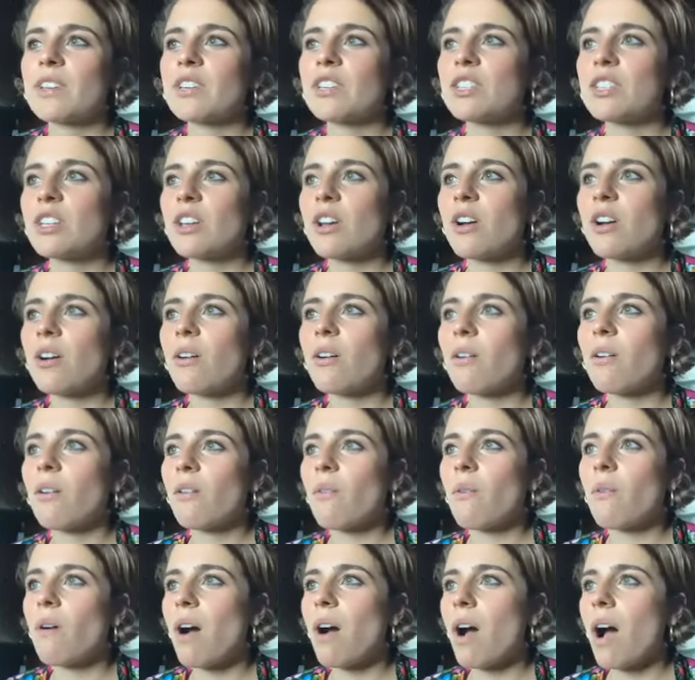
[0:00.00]

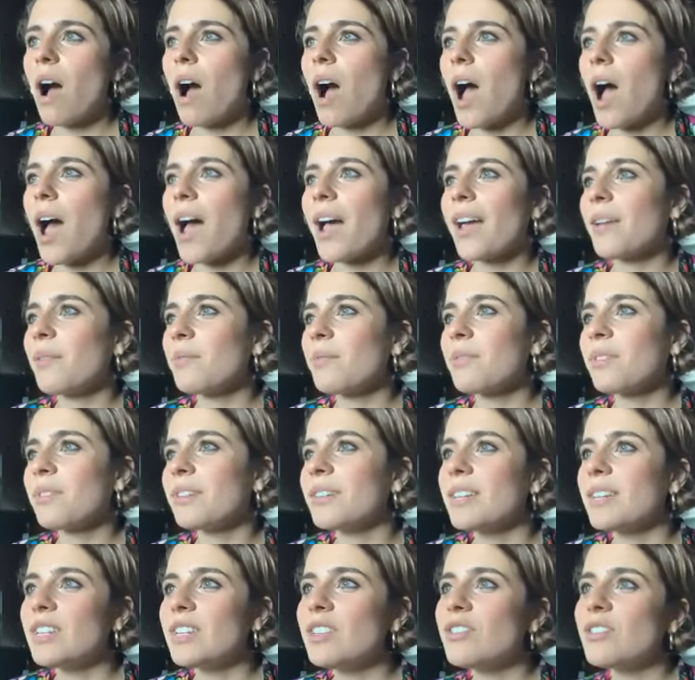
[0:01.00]
So I
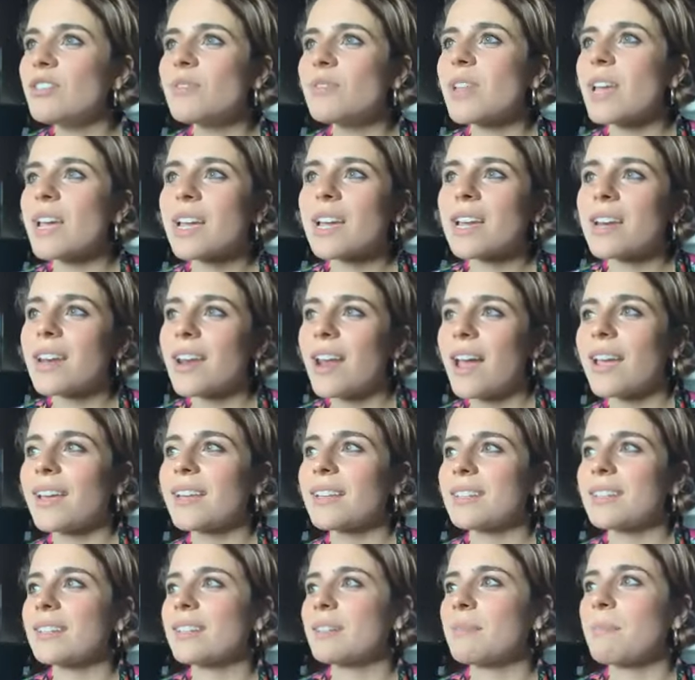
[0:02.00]
would do like a
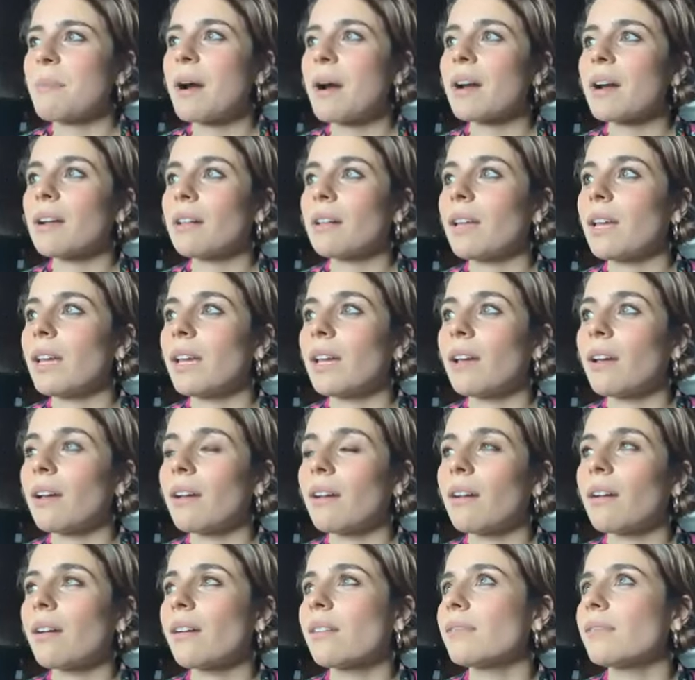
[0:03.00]
nice
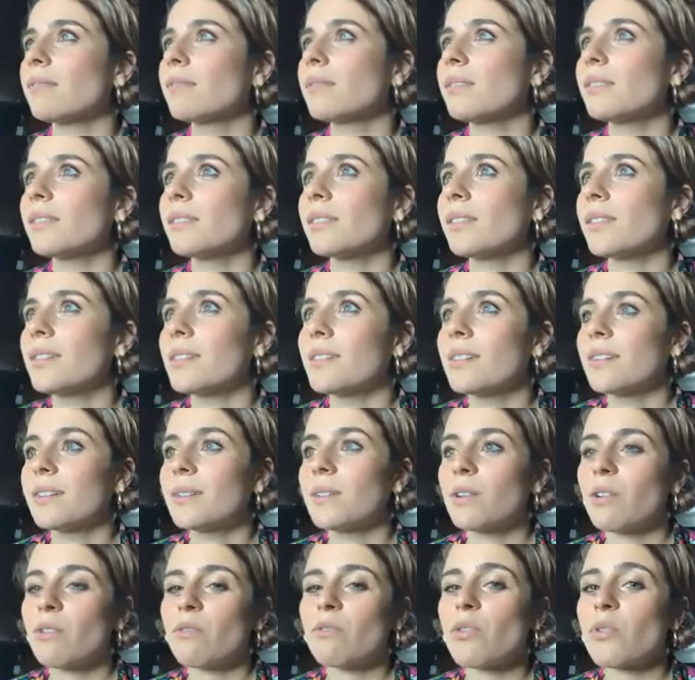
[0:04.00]
sparkling
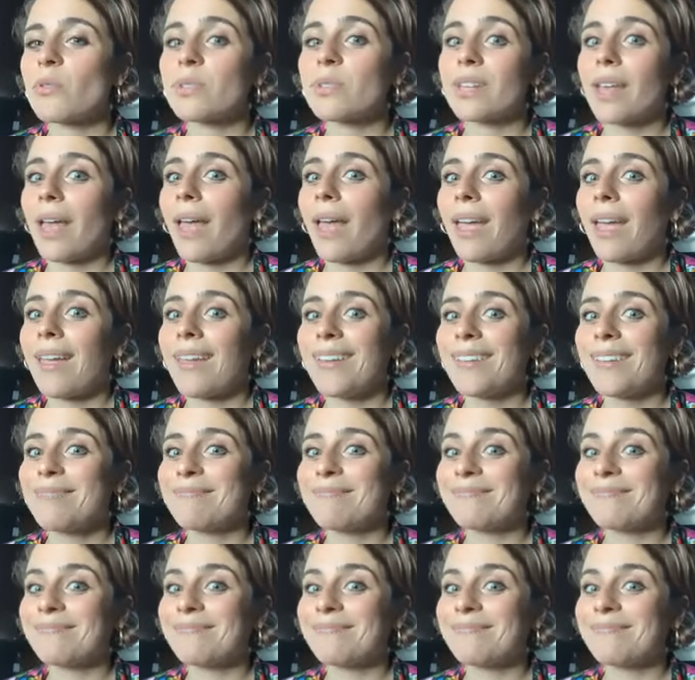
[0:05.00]
rosé.